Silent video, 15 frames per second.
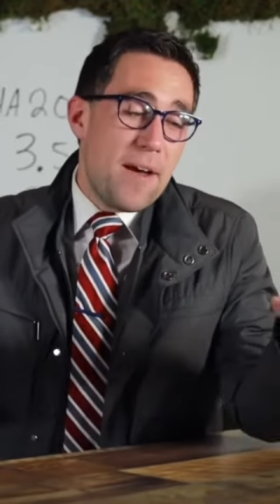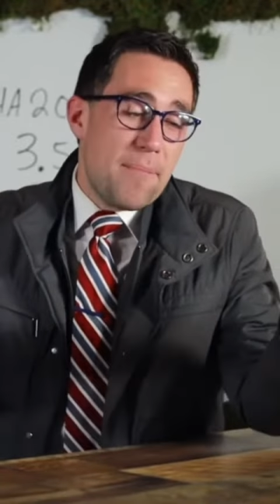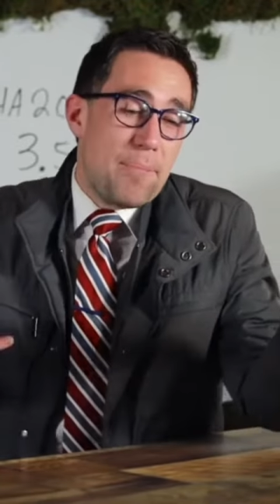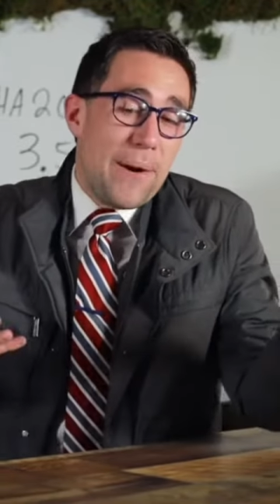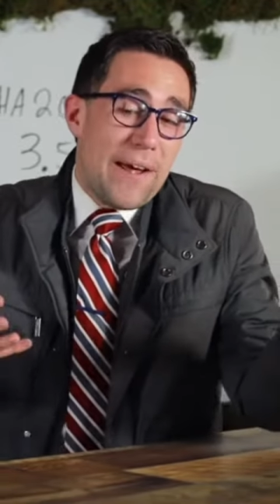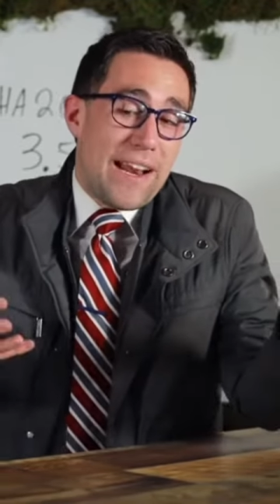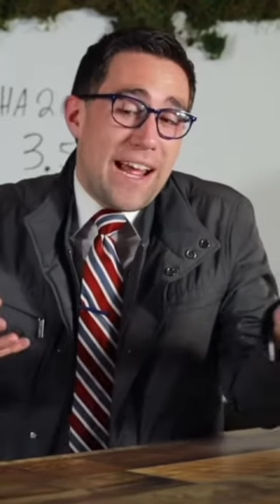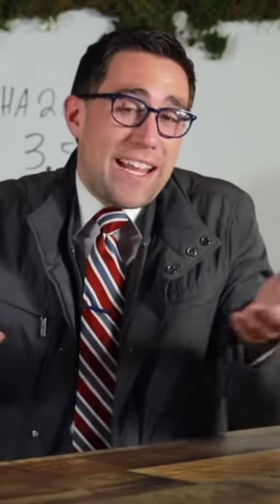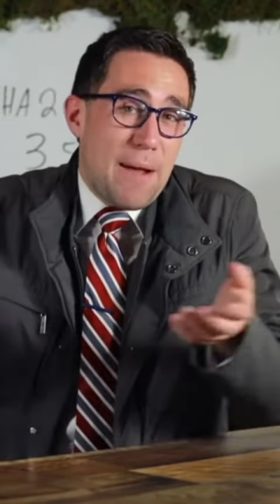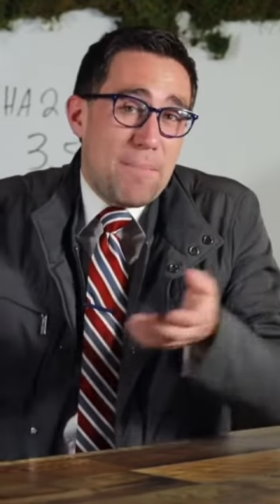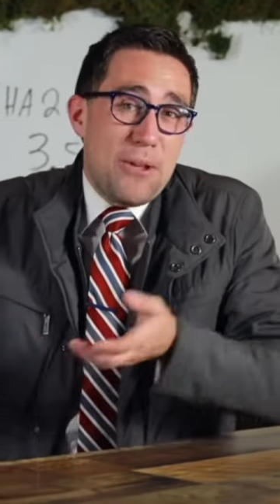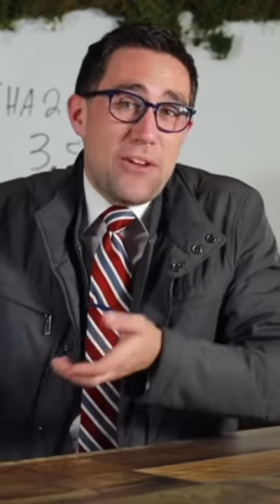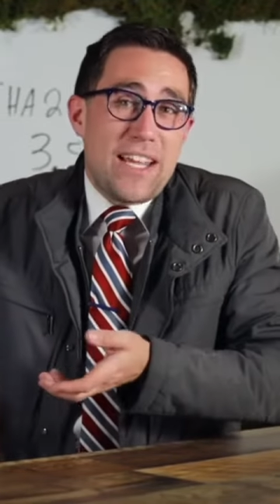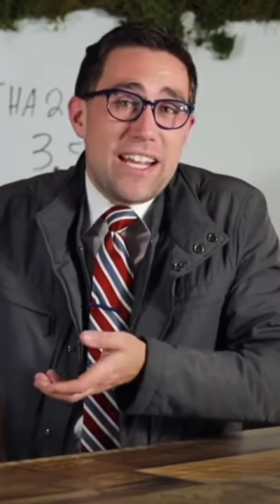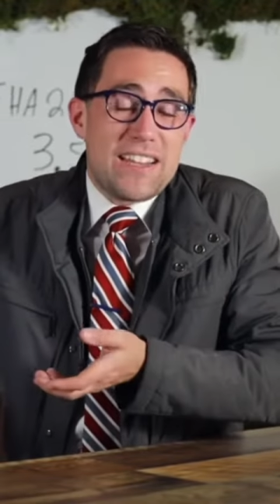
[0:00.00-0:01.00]
but I kept
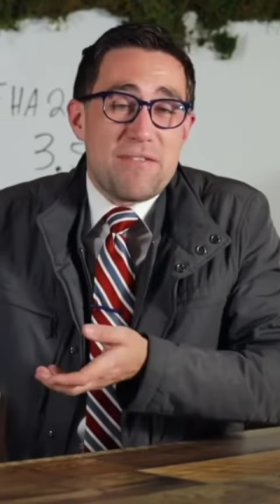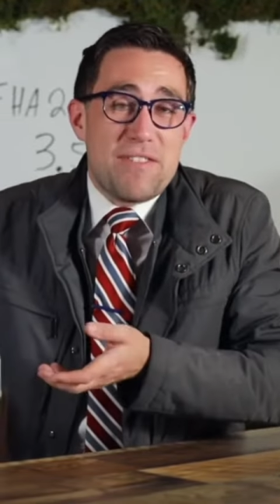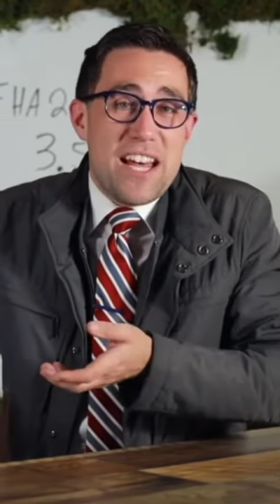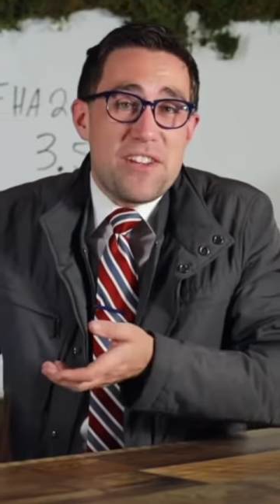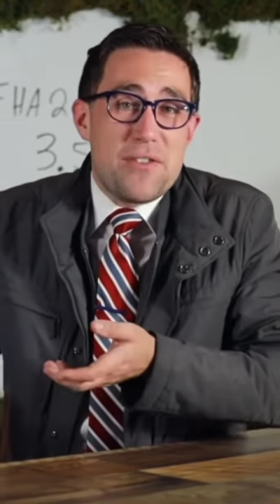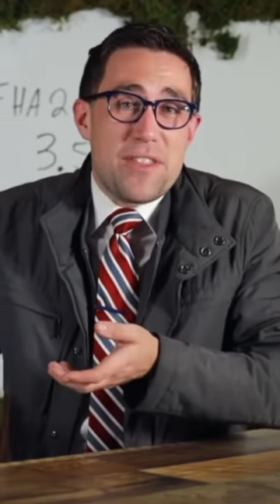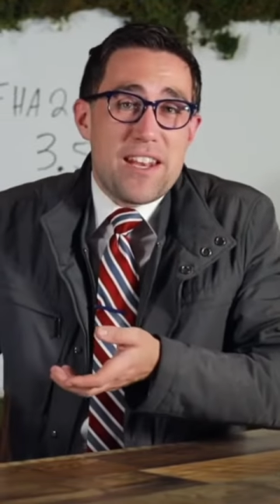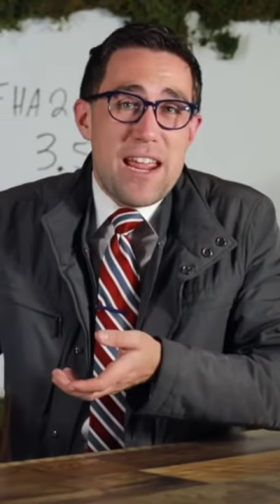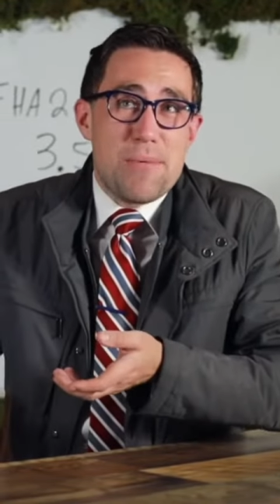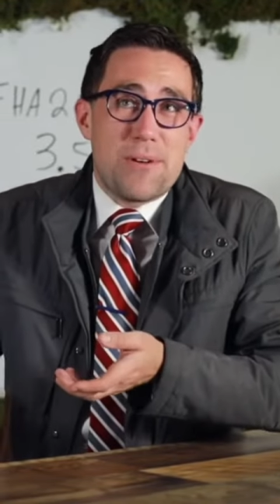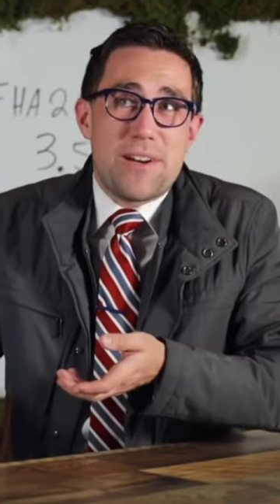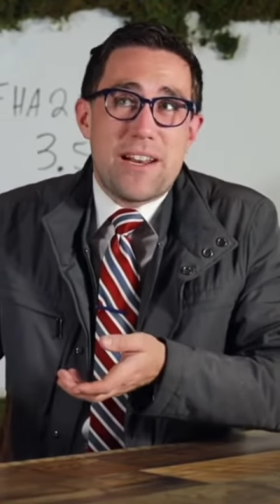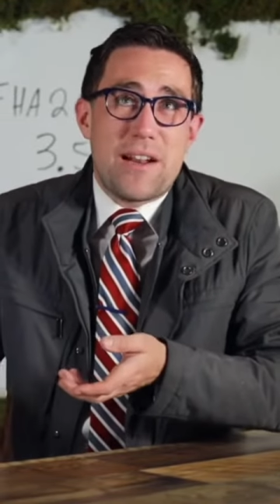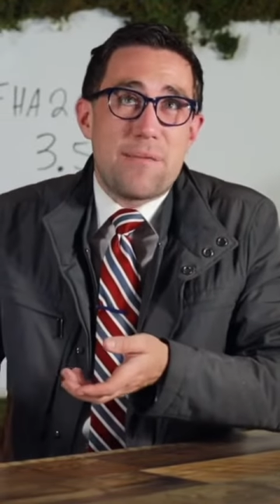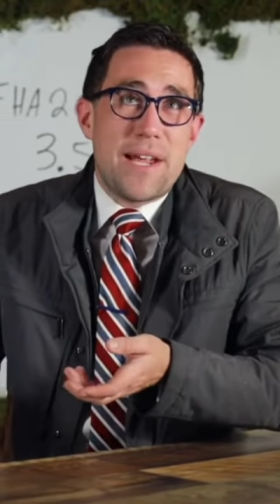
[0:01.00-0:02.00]
looking at the value of the
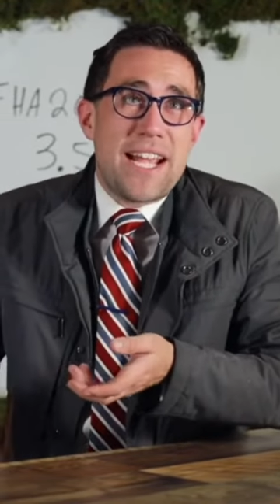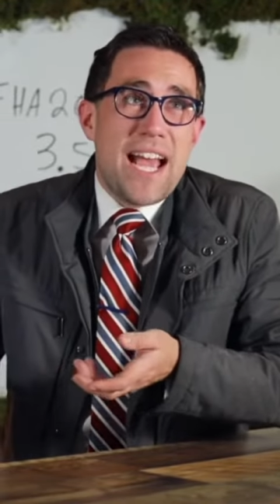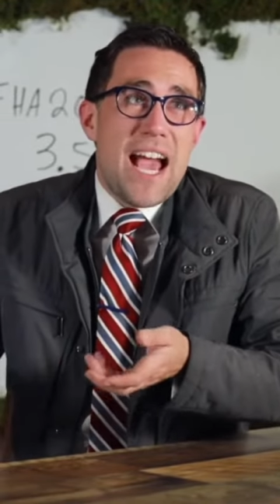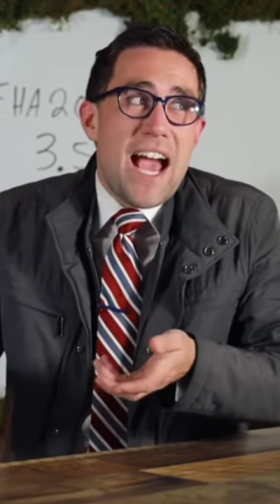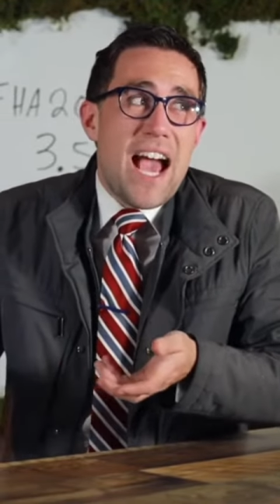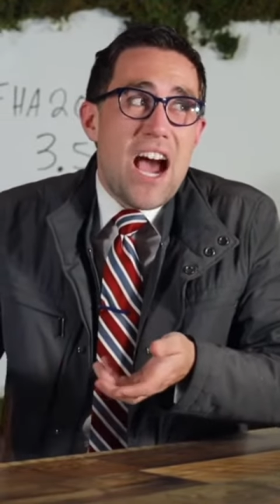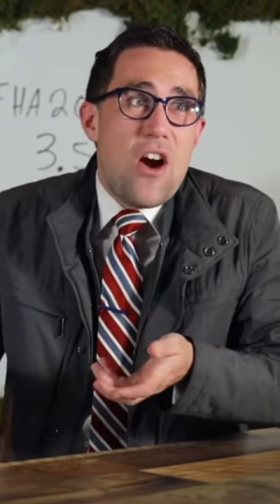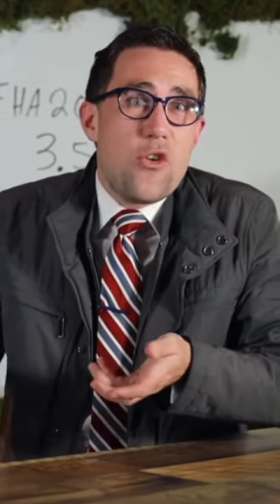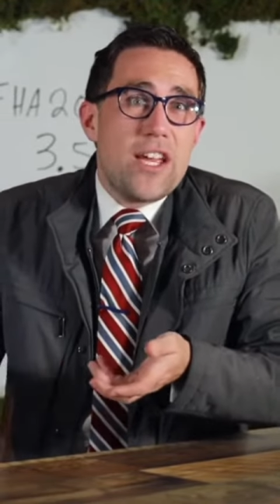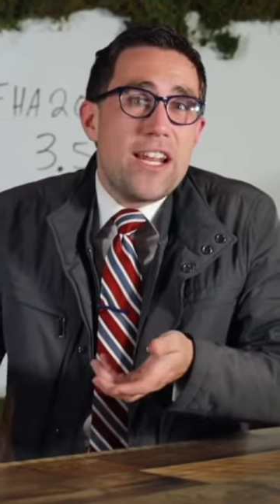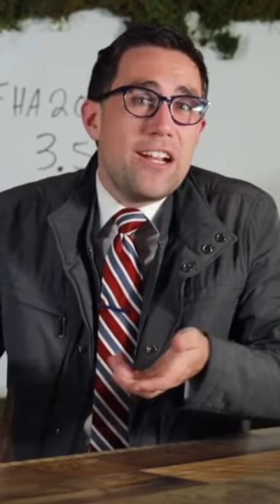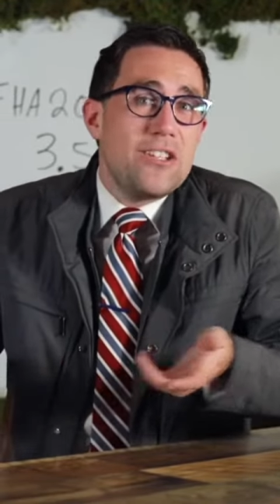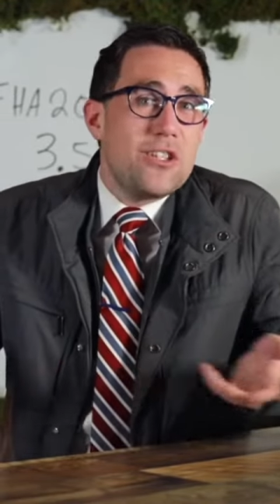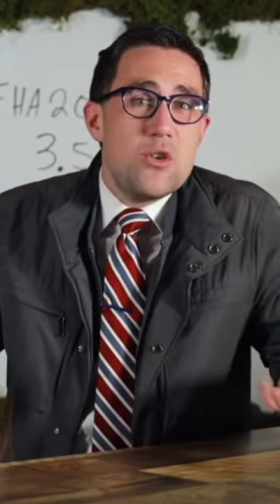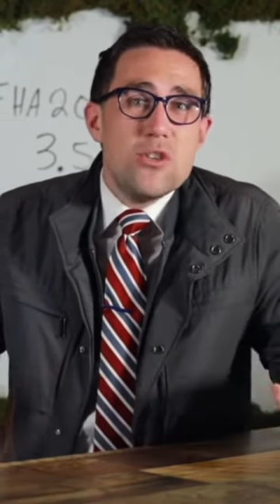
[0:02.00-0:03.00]
neighborhood and I'm like, how can
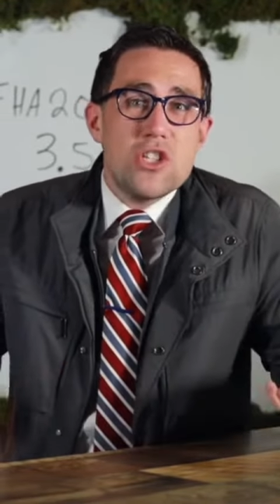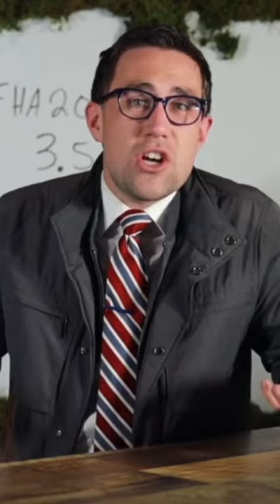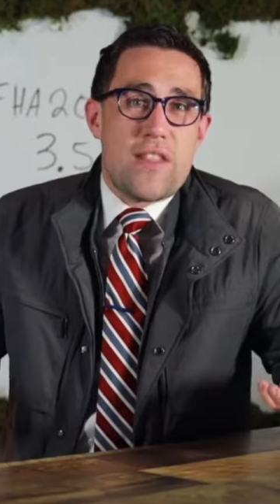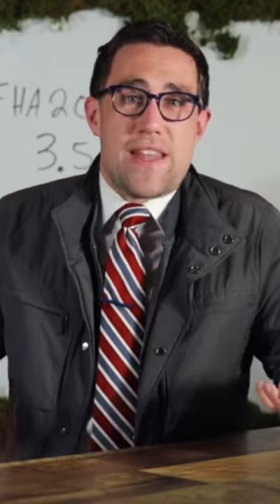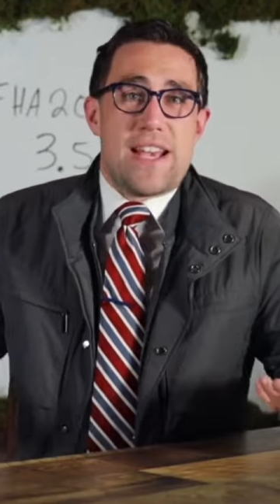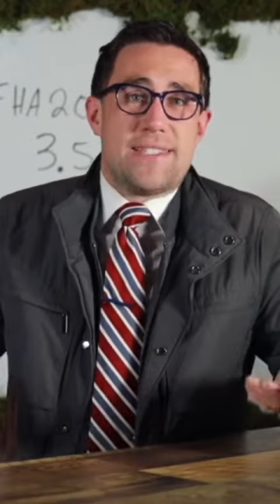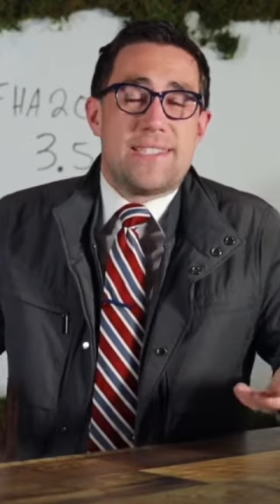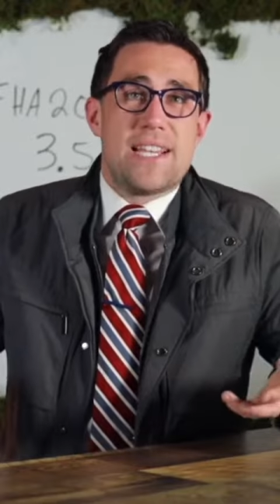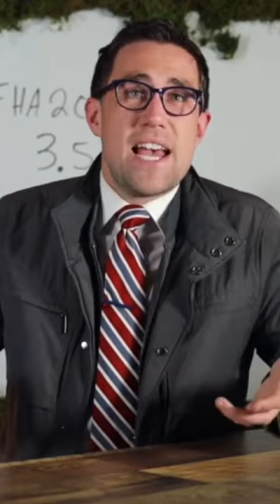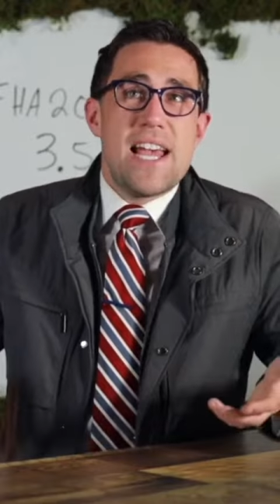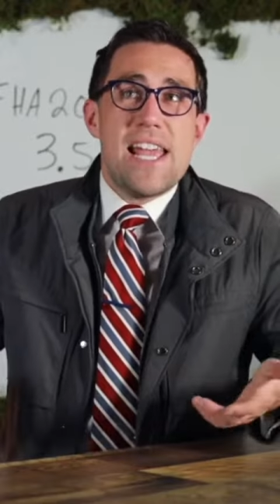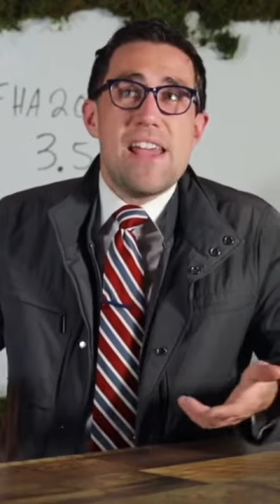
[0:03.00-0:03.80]
I lose on this?